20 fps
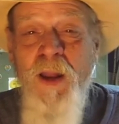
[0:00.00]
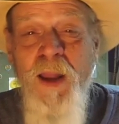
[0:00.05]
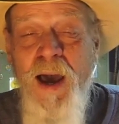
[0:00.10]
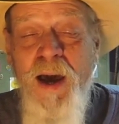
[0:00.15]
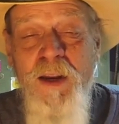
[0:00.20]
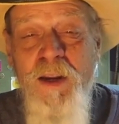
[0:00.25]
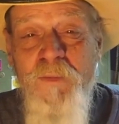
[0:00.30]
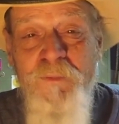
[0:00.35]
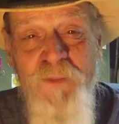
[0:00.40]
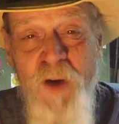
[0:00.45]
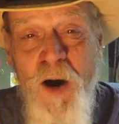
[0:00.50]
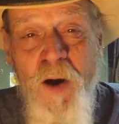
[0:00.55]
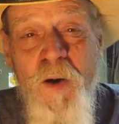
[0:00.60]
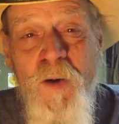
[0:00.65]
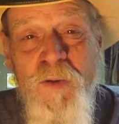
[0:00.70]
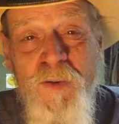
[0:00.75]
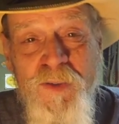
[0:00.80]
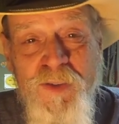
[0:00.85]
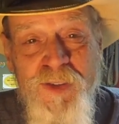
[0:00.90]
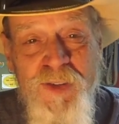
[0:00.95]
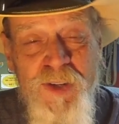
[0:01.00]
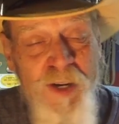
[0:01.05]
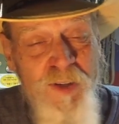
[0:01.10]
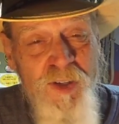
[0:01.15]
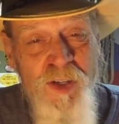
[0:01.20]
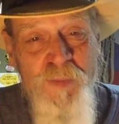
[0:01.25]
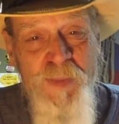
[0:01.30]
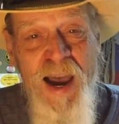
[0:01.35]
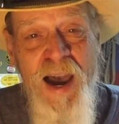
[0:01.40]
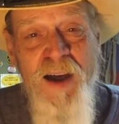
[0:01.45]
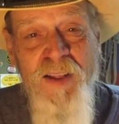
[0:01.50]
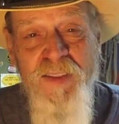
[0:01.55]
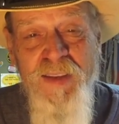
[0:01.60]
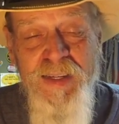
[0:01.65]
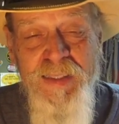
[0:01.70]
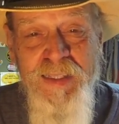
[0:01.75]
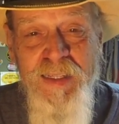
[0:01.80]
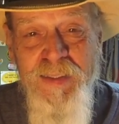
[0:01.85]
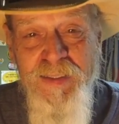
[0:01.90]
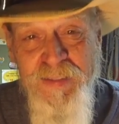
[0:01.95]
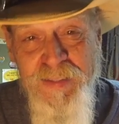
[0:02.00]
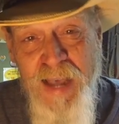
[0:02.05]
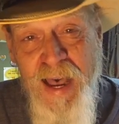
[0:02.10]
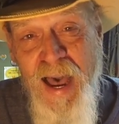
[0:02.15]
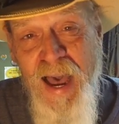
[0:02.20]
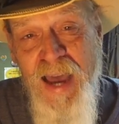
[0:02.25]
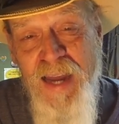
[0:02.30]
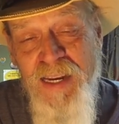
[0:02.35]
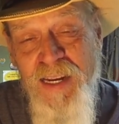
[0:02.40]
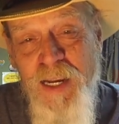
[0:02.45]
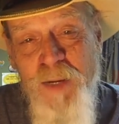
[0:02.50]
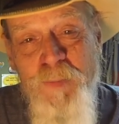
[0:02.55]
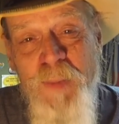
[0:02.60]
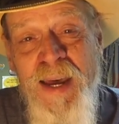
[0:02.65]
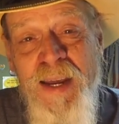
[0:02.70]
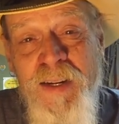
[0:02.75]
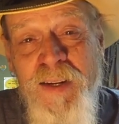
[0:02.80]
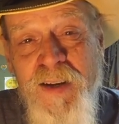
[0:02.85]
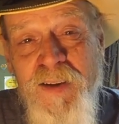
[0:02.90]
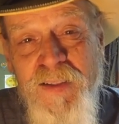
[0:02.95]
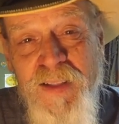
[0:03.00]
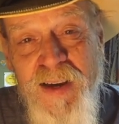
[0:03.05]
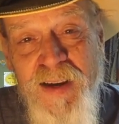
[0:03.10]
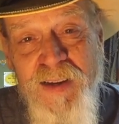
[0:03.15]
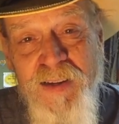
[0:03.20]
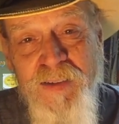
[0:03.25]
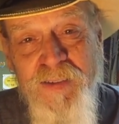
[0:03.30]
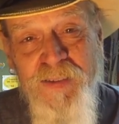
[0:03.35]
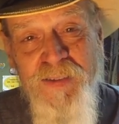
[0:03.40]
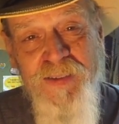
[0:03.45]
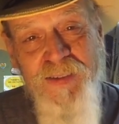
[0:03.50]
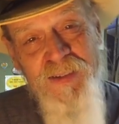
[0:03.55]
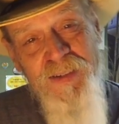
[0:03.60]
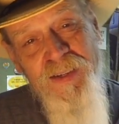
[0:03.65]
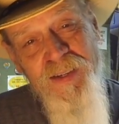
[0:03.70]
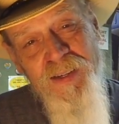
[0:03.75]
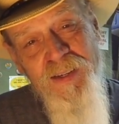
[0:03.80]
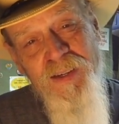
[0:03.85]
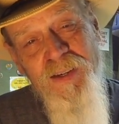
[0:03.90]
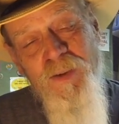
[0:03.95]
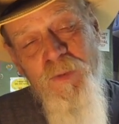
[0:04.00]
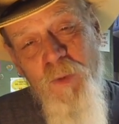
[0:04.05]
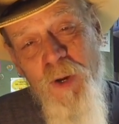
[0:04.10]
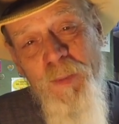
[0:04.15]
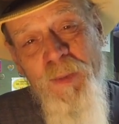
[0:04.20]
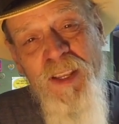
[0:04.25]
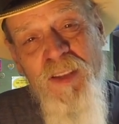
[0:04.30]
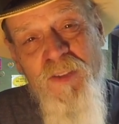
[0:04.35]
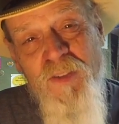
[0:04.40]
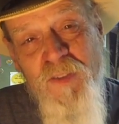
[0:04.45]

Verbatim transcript: allowed to vote. Shut your mouth, get to the side, let men do this. Women's